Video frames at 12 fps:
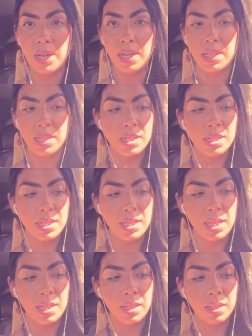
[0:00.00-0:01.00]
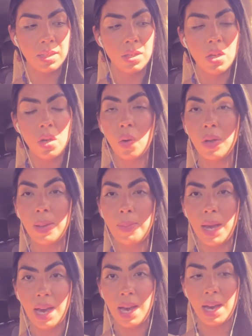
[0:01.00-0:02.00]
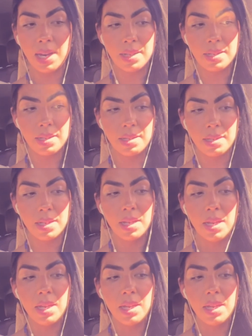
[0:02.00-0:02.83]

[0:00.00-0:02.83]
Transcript: identity or the past.